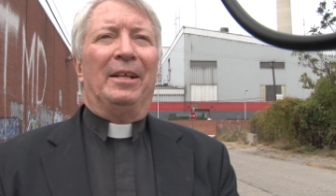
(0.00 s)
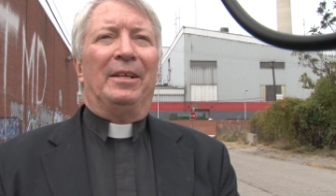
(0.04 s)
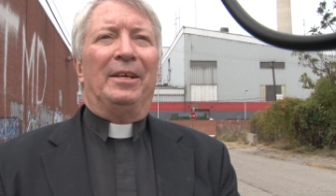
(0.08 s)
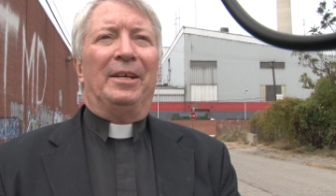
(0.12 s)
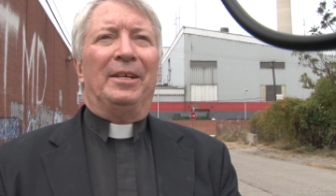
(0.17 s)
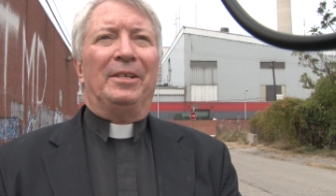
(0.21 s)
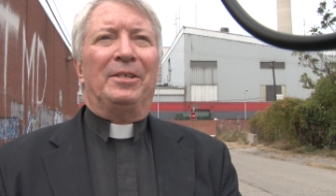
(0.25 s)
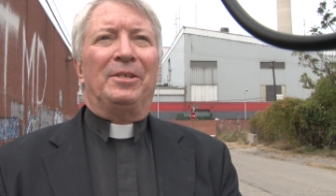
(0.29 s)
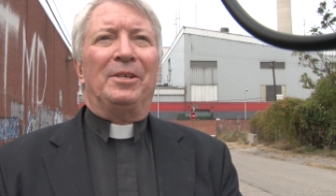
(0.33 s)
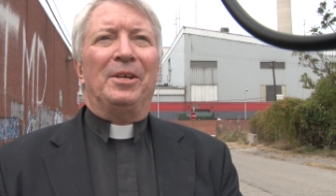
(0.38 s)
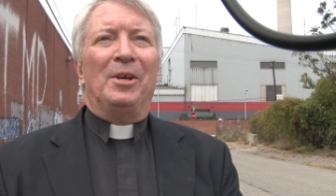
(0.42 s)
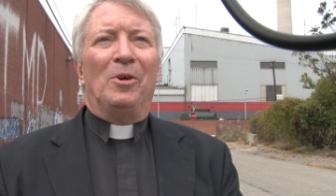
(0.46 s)

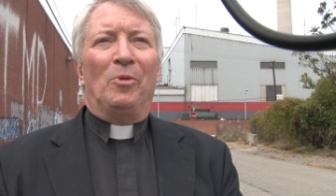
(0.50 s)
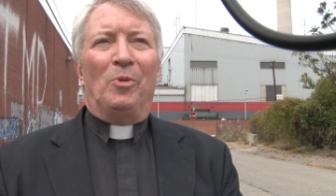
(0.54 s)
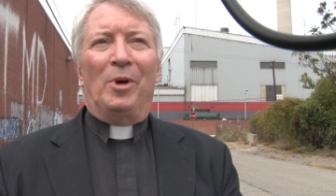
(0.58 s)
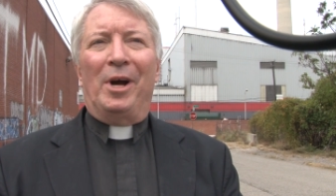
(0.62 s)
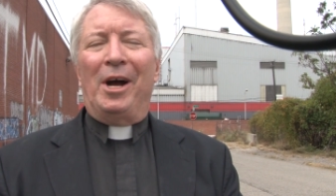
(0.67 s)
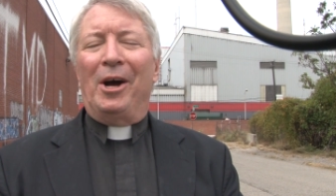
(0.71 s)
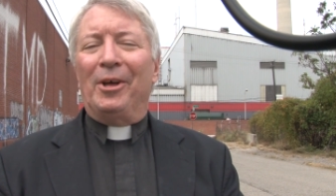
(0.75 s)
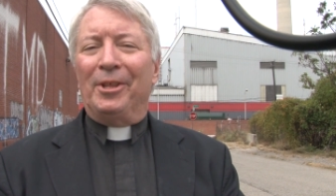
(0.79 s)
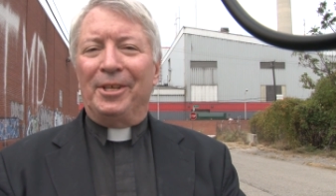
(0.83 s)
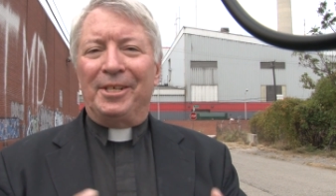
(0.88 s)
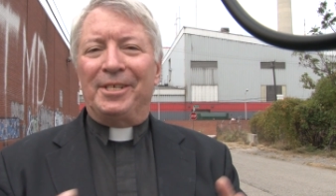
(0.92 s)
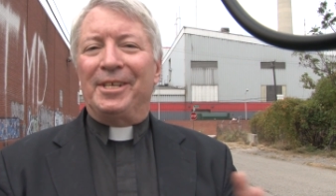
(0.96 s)
is
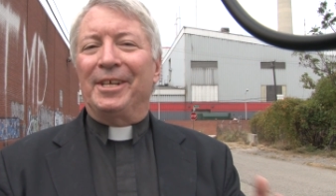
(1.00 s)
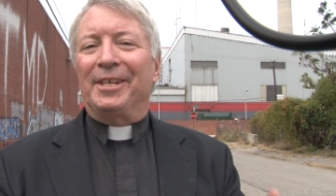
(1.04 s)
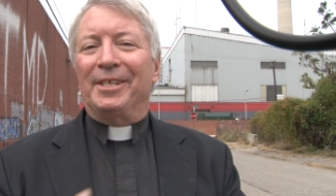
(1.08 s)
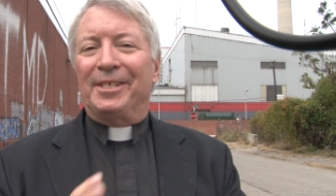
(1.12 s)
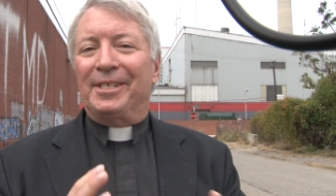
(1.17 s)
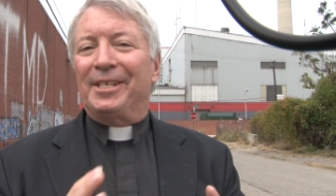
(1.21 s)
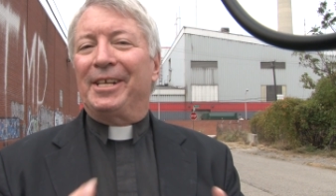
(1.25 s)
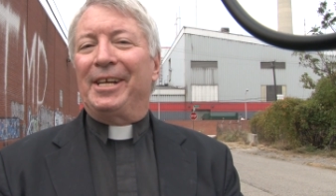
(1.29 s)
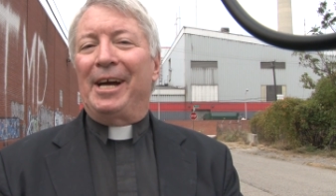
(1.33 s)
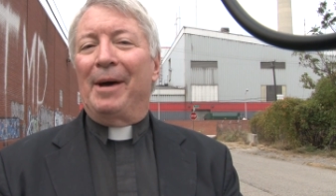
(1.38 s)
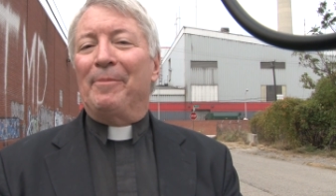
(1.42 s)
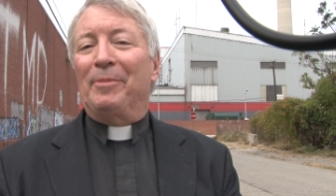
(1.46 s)
how these
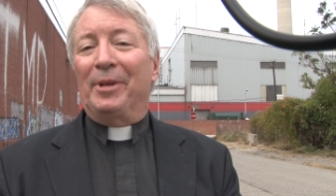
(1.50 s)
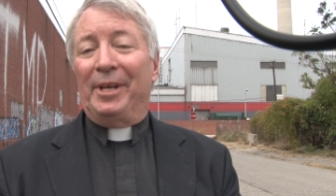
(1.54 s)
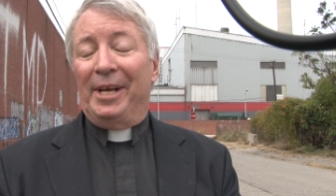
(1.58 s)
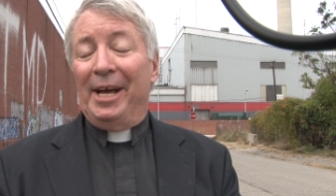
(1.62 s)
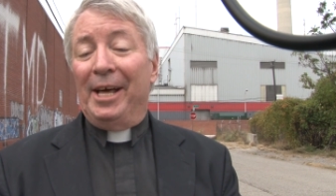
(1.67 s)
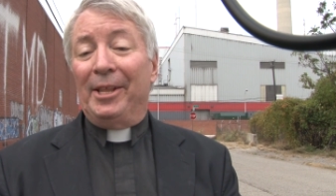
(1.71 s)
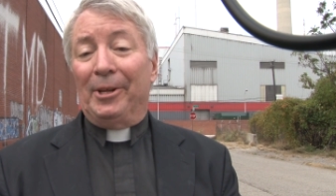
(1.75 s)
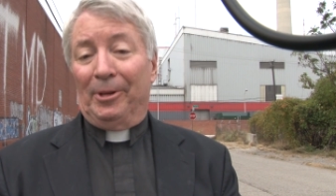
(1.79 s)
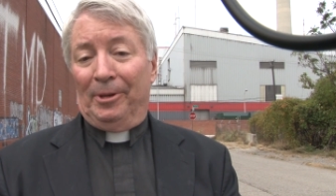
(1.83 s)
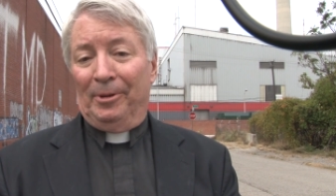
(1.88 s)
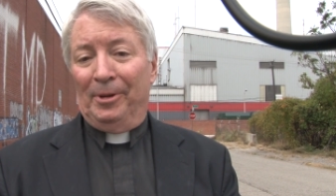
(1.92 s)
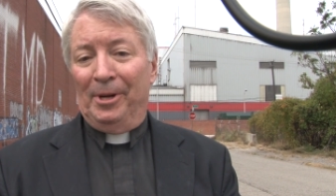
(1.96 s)
things come
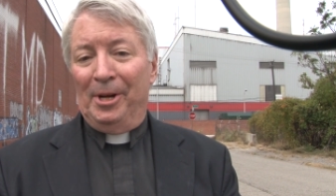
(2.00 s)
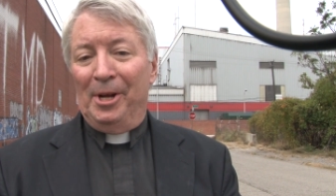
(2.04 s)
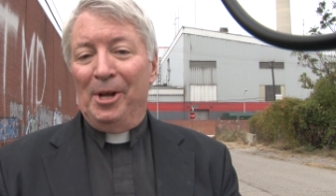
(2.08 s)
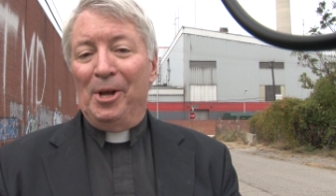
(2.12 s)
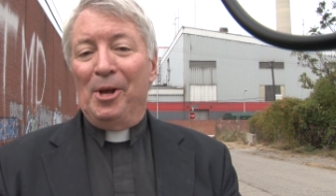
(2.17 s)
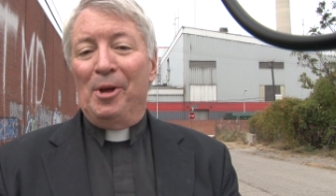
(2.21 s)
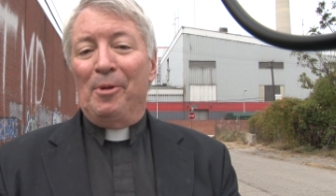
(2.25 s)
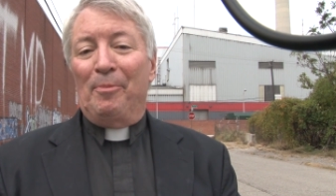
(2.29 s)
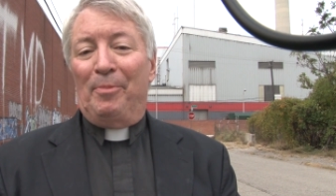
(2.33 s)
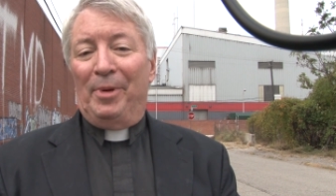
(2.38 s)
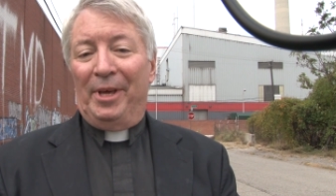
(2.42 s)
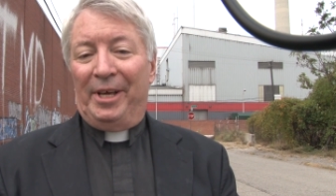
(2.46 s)
together.
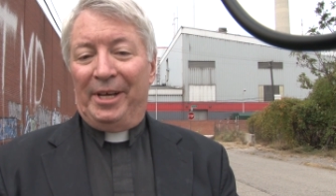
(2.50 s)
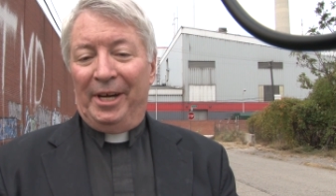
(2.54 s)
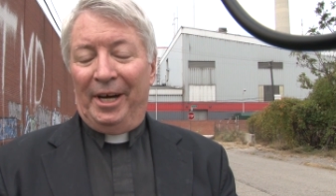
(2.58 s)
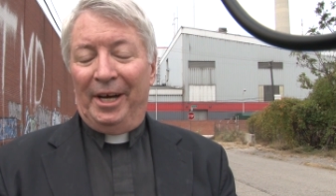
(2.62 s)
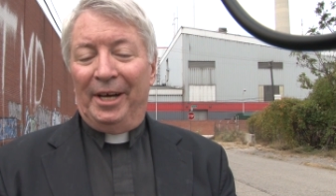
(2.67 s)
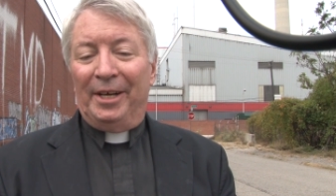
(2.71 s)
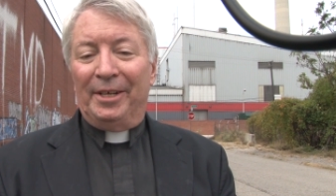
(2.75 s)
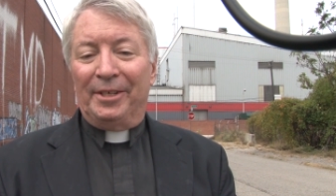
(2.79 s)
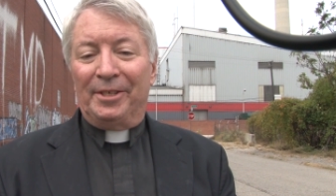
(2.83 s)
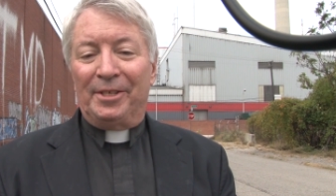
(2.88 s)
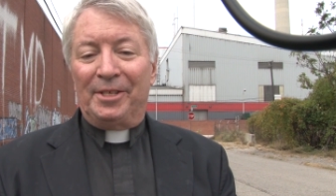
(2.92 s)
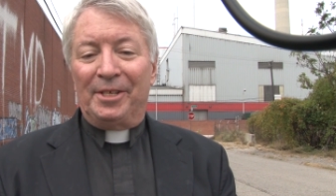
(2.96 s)

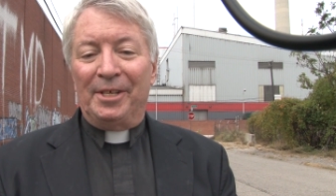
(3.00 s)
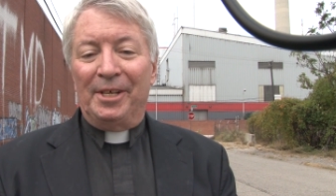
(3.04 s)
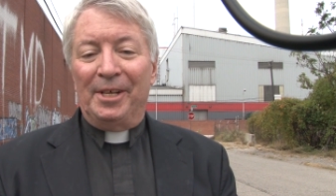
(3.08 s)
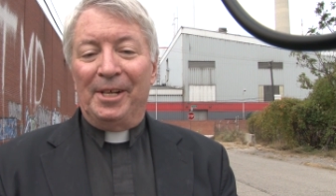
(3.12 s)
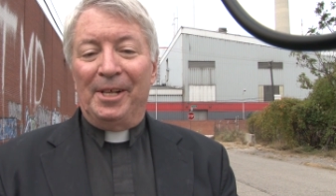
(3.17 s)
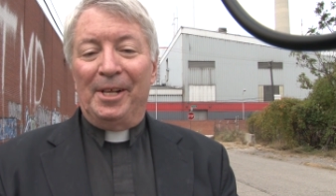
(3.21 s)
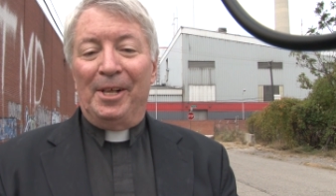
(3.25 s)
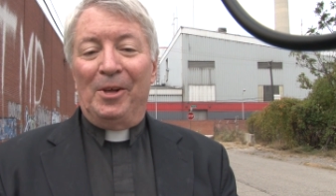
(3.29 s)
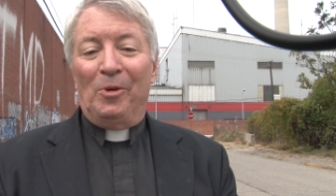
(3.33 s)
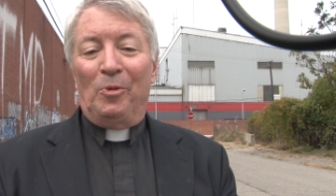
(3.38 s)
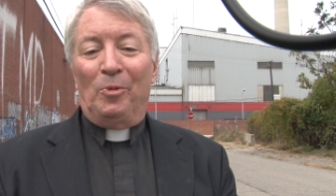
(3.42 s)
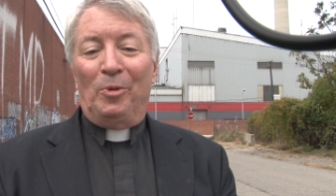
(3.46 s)
Because
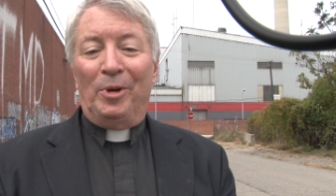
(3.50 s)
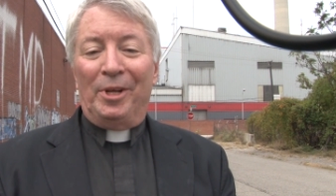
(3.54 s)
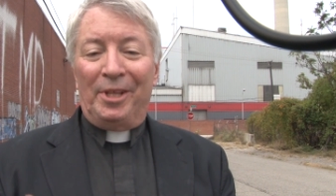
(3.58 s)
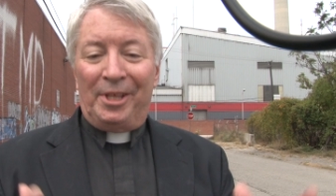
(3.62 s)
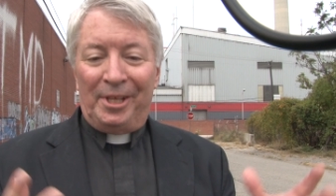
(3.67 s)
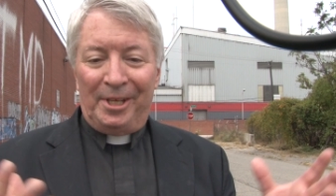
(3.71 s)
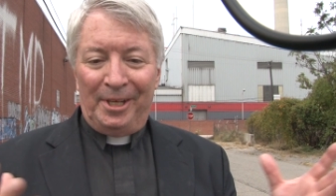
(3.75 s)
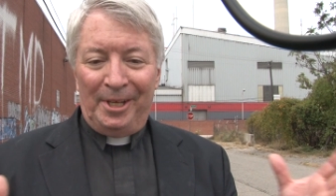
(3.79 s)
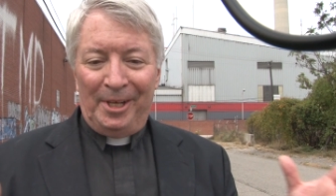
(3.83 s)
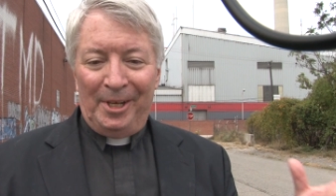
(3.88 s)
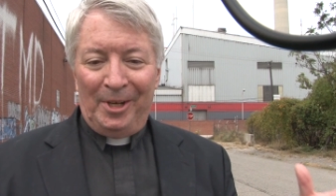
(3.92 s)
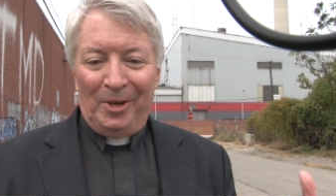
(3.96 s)

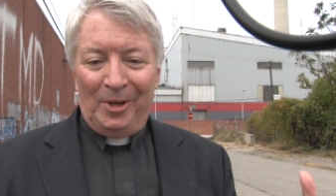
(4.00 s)
with